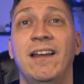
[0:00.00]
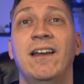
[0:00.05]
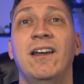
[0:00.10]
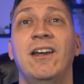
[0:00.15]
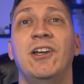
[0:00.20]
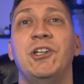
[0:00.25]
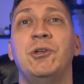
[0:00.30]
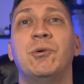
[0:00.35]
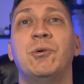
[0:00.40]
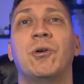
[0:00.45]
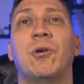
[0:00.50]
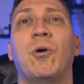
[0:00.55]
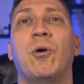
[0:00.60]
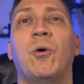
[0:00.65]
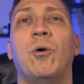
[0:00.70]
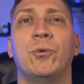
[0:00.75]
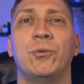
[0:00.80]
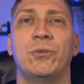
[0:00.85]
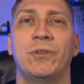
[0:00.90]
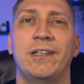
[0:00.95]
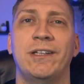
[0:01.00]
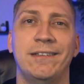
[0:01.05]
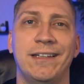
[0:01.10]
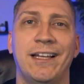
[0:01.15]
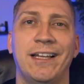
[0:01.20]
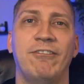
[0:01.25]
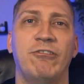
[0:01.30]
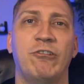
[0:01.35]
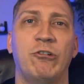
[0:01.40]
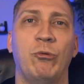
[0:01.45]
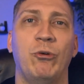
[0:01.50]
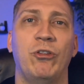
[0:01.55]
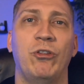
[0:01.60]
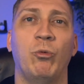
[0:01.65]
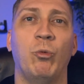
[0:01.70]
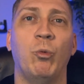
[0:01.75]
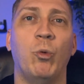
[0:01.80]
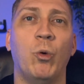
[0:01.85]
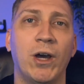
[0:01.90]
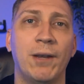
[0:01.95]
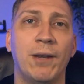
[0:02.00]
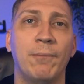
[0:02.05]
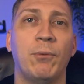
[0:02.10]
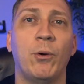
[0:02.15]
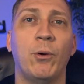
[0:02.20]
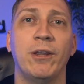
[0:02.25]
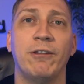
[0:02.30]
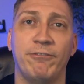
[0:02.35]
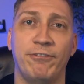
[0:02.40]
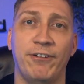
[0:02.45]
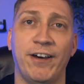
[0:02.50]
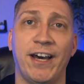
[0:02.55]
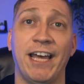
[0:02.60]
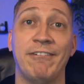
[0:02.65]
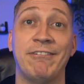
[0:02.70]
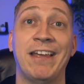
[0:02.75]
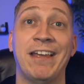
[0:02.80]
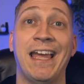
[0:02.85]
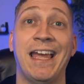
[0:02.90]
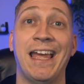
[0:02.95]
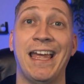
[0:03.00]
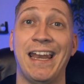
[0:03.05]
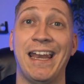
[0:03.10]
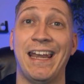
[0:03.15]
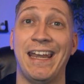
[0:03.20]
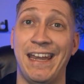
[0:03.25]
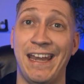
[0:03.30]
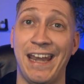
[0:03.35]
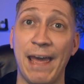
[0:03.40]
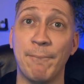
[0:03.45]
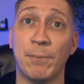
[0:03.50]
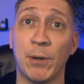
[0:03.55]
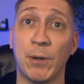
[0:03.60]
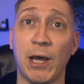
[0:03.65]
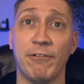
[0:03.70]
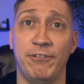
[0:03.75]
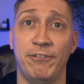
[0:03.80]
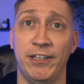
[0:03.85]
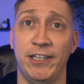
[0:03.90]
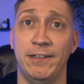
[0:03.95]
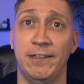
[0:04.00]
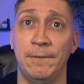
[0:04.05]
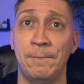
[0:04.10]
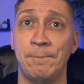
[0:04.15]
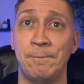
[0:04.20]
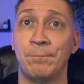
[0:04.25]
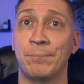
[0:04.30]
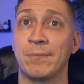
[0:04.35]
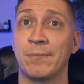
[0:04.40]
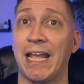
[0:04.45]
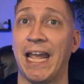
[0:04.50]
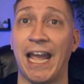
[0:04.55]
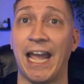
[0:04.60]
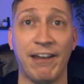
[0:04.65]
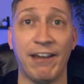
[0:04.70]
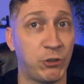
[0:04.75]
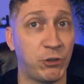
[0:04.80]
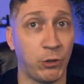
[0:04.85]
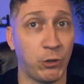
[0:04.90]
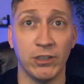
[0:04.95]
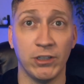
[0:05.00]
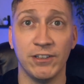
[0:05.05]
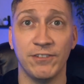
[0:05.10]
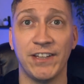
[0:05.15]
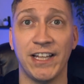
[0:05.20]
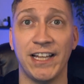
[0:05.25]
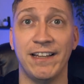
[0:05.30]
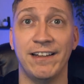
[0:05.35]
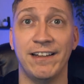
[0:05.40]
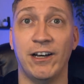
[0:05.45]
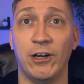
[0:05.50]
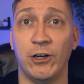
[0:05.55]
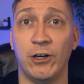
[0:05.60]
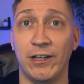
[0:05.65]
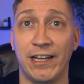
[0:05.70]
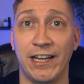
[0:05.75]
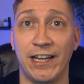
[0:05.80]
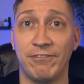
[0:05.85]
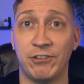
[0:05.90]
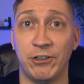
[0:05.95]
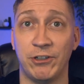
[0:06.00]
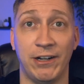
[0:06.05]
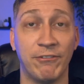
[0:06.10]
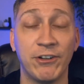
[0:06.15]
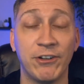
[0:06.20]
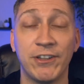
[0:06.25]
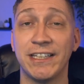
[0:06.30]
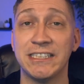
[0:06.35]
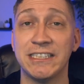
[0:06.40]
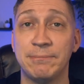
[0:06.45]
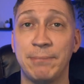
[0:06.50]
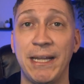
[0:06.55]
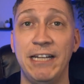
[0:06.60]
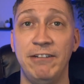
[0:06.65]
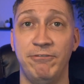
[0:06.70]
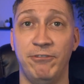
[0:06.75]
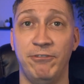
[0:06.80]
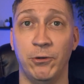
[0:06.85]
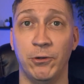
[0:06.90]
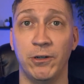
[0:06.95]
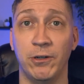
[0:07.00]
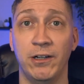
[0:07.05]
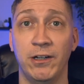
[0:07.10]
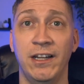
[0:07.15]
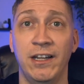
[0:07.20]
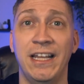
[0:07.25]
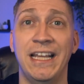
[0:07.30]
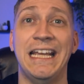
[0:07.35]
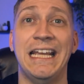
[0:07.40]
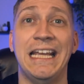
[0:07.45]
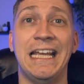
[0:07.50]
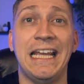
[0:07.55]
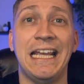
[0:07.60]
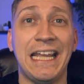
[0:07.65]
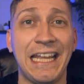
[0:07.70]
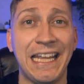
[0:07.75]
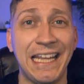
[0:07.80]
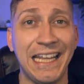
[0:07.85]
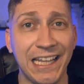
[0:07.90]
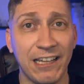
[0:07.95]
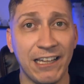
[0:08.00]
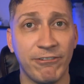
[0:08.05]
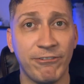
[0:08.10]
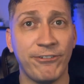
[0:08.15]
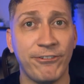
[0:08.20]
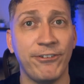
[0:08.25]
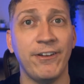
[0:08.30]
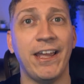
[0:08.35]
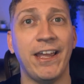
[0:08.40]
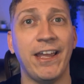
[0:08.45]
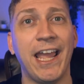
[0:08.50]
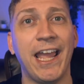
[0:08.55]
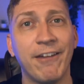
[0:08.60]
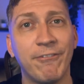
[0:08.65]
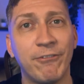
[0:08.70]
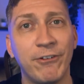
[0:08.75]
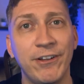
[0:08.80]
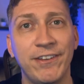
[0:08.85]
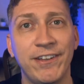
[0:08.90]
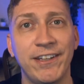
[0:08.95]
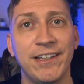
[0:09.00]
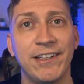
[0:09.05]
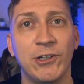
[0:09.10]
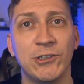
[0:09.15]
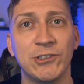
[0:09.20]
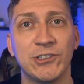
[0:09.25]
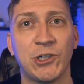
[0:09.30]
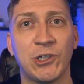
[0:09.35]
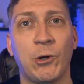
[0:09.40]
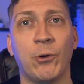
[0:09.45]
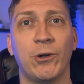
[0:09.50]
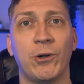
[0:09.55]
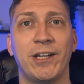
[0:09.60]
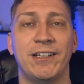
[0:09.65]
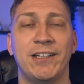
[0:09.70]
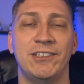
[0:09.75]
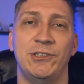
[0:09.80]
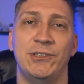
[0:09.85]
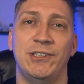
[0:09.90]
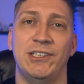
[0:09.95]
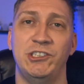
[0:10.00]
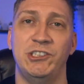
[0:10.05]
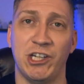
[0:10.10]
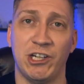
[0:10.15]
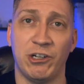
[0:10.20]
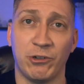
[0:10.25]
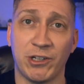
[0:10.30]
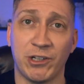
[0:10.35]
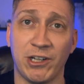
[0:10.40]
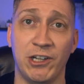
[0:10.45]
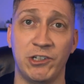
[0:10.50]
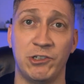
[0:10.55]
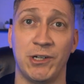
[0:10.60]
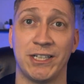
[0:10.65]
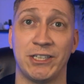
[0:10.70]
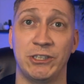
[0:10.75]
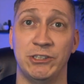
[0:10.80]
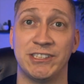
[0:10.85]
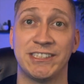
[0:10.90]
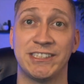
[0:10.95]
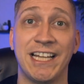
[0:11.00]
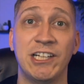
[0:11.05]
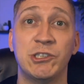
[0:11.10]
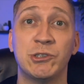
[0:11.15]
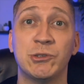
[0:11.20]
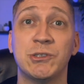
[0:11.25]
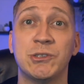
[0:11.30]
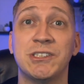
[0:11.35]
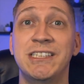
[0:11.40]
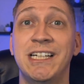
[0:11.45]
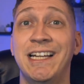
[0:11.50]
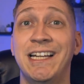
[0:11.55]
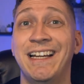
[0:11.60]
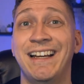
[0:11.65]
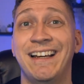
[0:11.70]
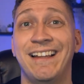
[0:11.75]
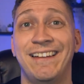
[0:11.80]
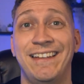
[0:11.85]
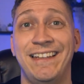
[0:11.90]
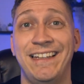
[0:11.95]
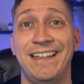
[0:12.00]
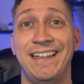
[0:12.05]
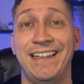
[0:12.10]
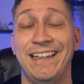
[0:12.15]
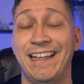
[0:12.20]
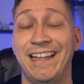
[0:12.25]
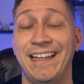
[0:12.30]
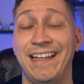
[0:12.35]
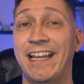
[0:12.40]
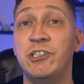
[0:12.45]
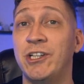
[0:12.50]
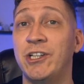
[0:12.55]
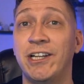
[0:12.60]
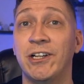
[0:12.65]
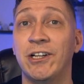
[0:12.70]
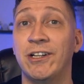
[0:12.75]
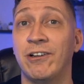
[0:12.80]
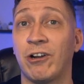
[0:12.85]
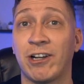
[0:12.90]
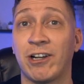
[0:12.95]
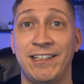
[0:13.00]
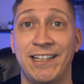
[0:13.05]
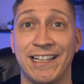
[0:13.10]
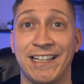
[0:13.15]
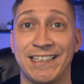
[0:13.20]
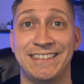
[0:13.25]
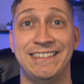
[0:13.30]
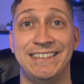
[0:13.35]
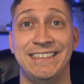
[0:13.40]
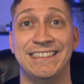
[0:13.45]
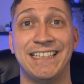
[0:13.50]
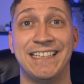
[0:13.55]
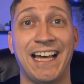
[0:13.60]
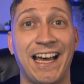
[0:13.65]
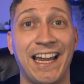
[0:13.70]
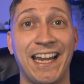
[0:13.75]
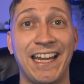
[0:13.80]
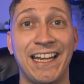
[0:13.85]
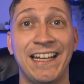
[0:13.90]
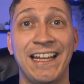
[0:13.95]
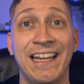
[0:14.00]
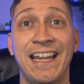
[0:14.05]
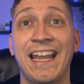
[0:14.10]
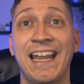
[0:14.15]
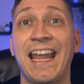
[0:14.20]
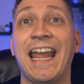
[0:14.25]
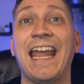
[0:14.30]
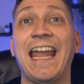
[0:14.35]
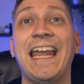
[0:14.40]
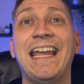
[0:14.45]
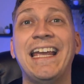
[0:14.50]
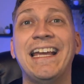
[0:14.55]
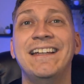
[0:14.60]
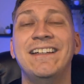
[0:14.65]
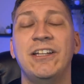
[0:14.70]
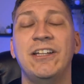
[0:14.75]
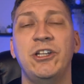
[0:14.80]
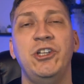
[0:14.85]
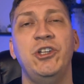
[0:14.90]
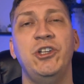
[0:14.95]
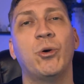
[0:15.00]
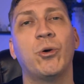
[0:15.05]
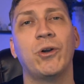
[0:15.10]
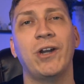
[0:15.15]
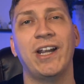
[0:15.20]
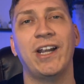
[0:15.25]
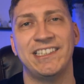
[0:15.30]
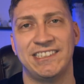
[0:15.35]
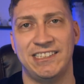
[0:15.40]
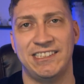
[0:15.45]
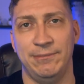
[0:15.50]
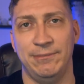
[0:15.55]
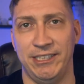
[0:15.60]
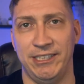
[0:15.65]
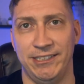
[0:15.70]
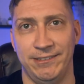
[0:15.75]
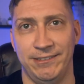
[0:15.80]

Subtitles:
you are only left with 1.5 net profit after all of that, after everything's paid for, if everything goes according to the general contractor schedule, the engineer and architect's design, and your estimate.